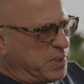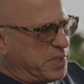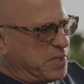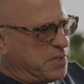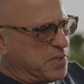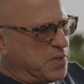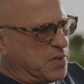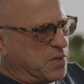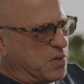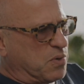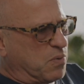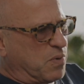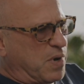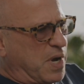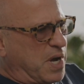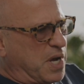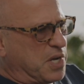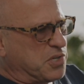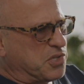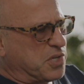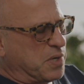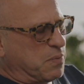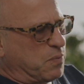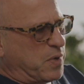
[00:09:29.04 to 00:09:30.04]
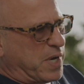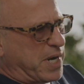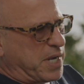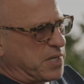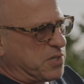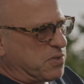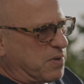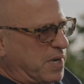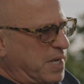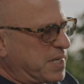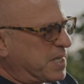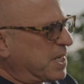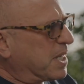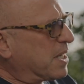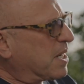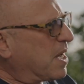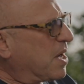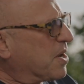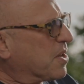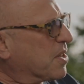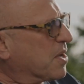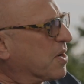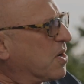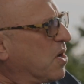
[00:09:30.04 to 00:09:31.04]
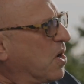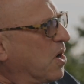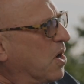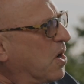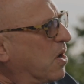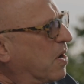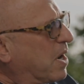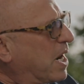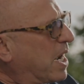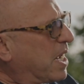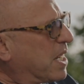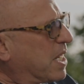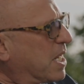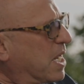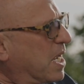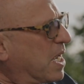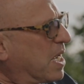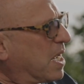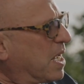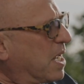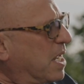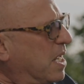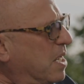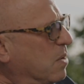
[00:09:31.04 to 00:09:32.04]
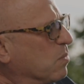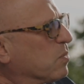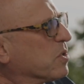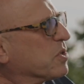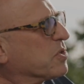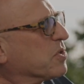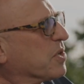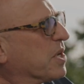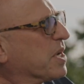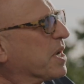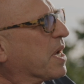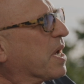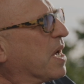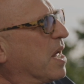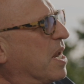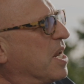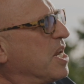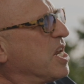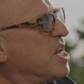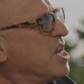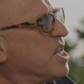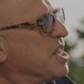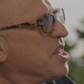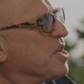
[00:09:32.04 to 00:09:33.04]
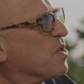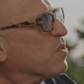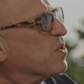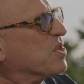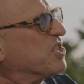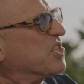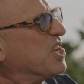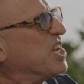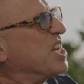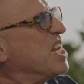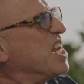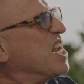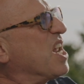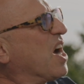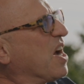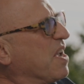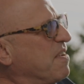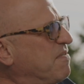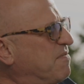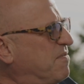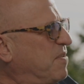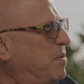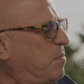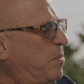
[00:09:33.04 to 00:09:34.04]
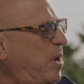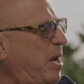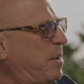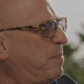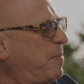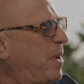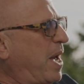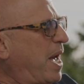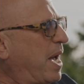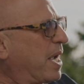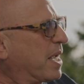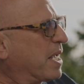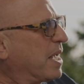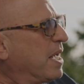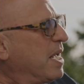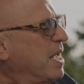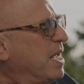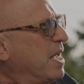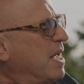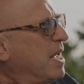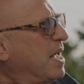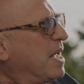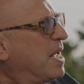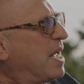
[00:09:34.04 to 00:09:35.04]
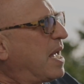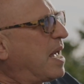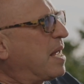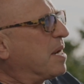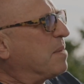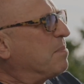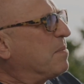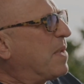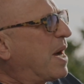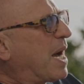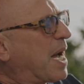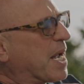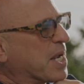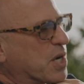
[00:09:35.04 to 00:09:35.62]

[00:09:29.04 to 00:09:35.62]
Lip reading: into the garage, and when I tried to get out of the car, it was like there was a knife in my back, and I